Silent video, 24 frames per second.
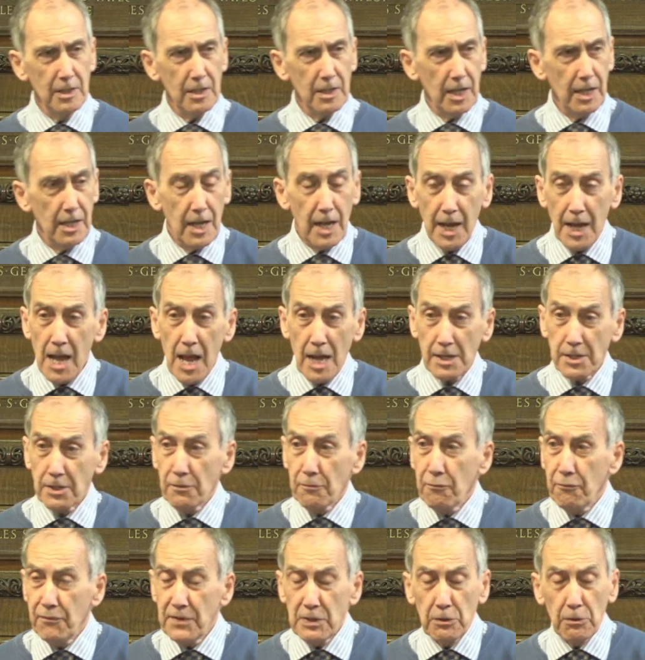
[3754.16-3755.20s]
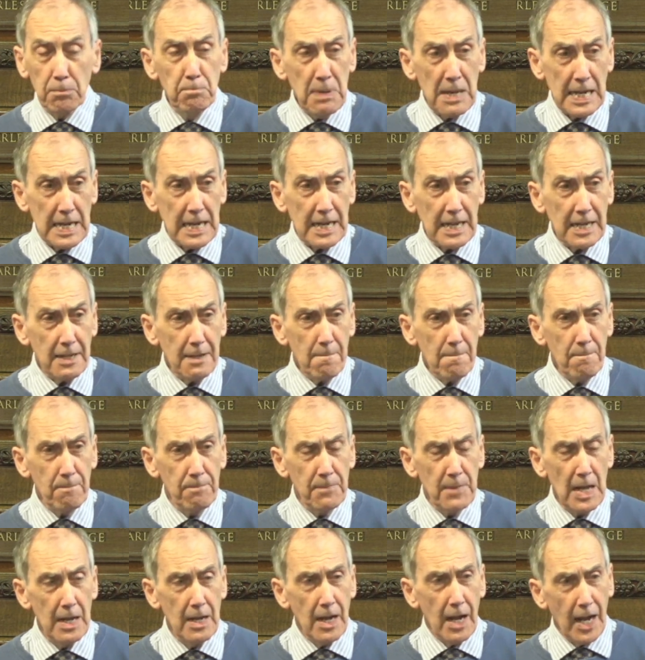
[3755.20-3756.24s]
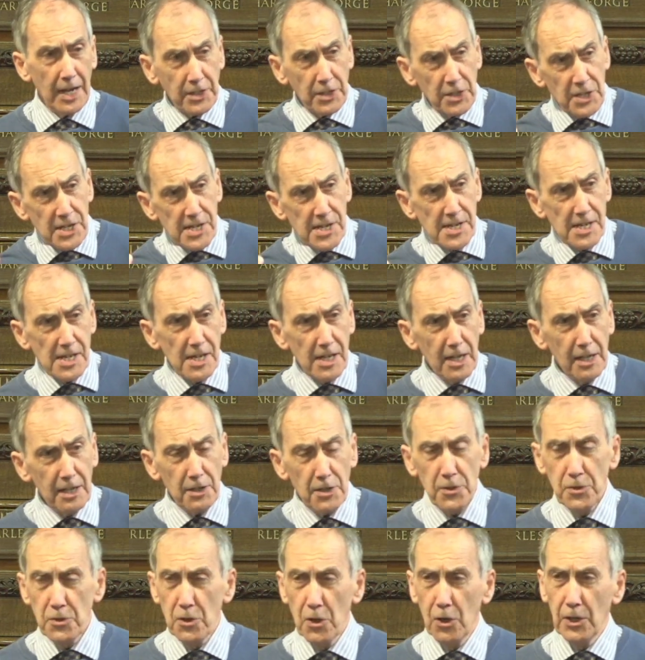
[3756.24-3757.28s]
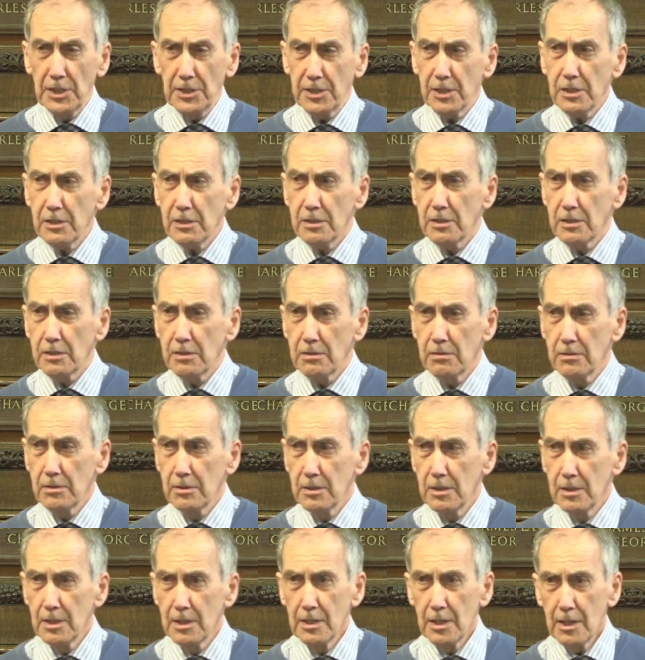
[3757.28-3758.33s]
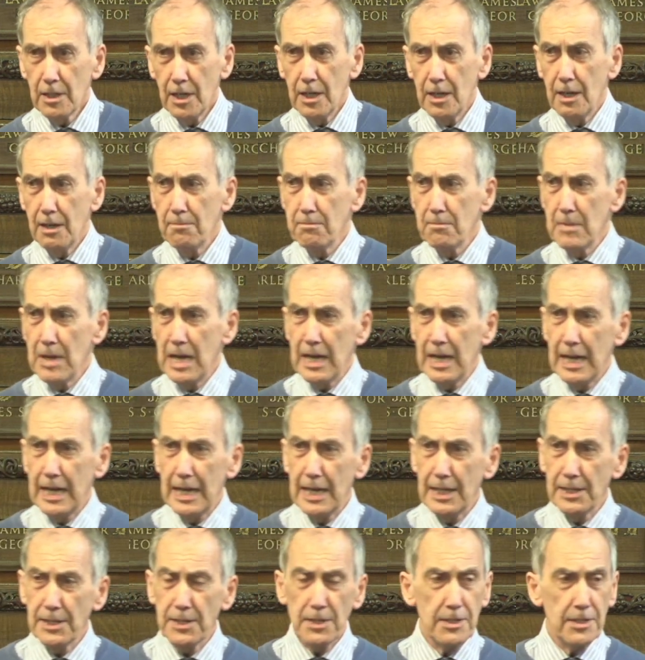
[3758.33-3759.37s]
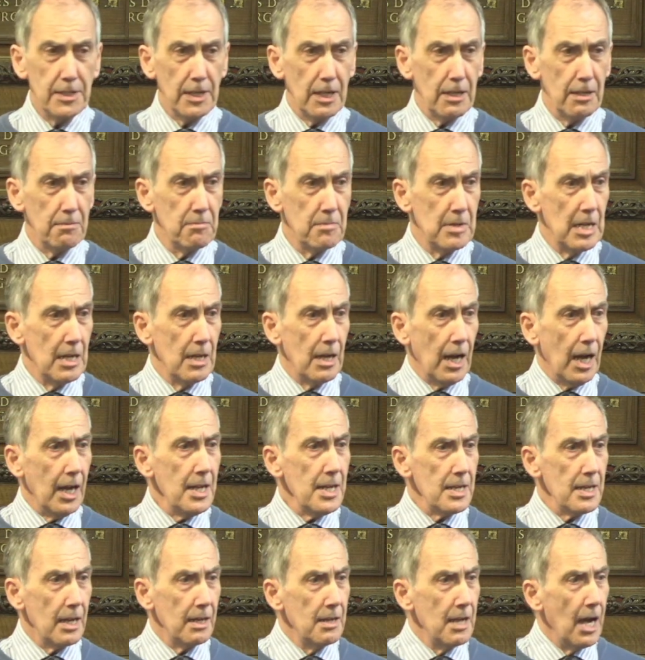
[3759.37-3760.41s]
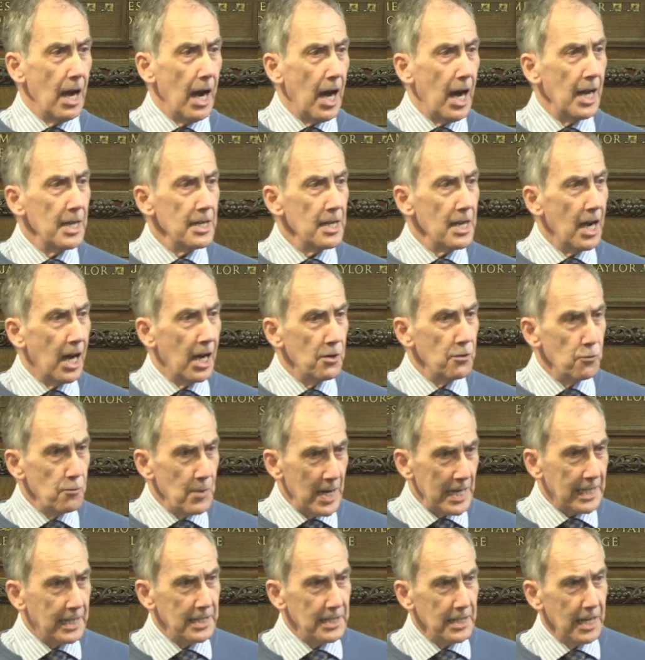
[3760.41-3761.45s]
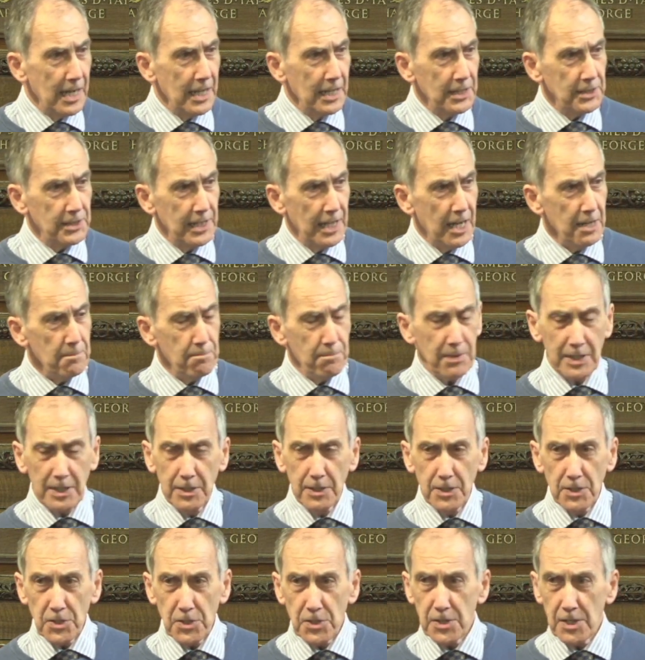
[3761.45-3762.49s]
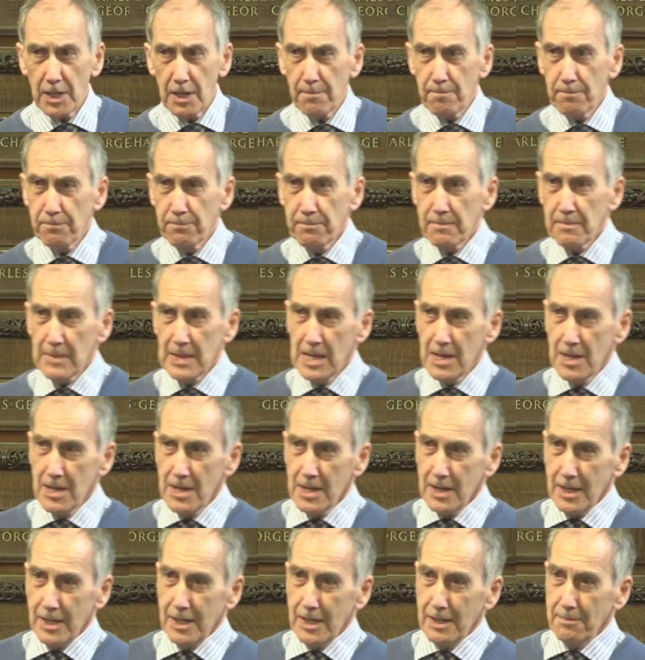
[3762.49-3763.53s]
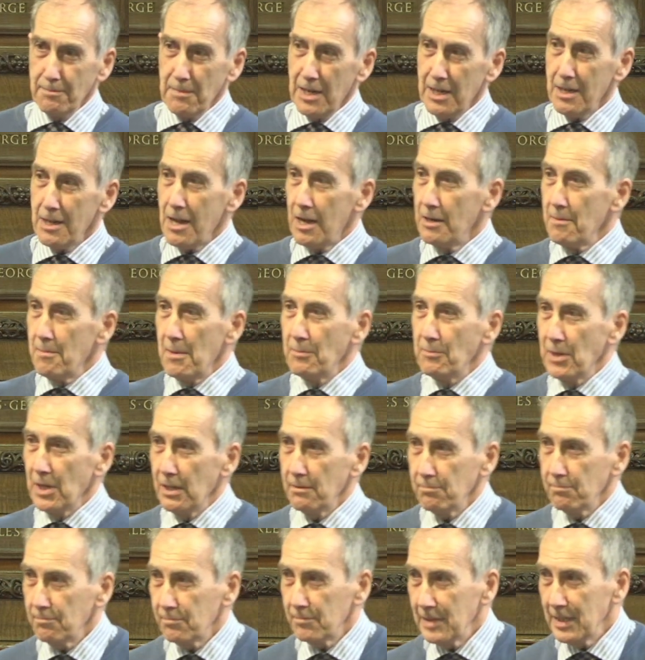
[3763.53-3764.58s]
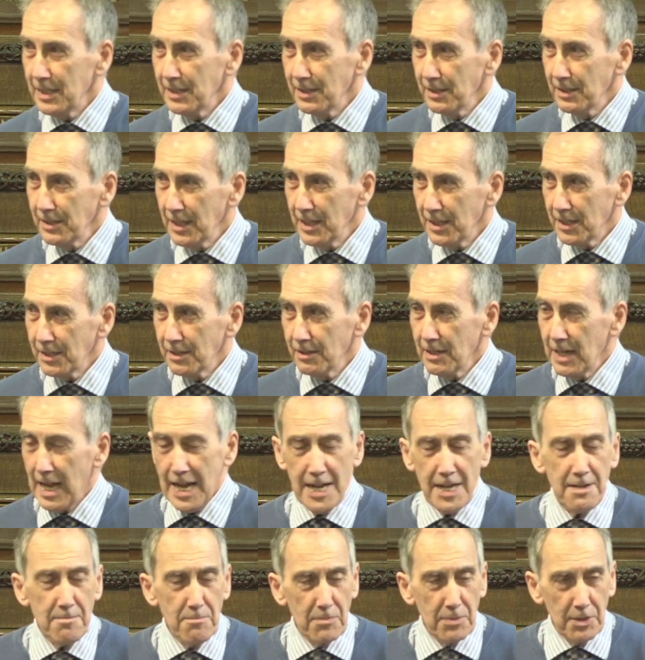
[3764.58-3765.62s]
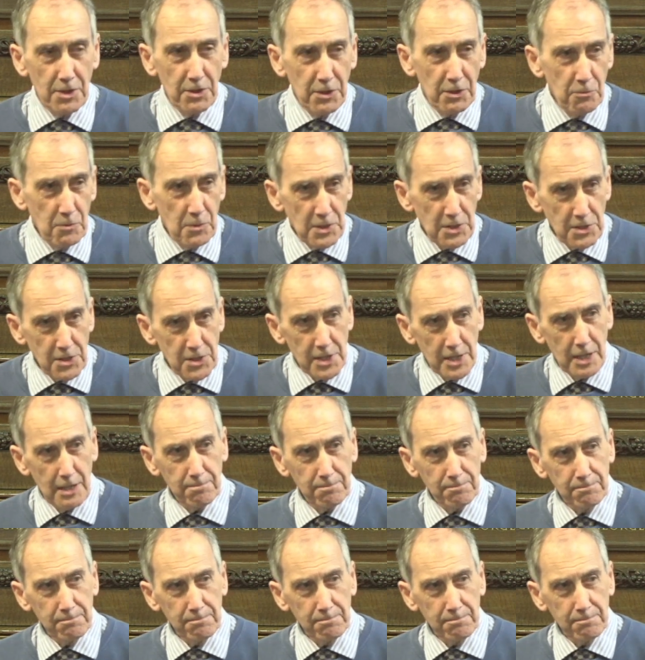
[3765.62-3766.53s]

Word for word: I, I could feel pain. I could hear noises. Um, and uh, I, I, I recognize that because um, um, I, I, remember in, in, Edinburgh, there was uh,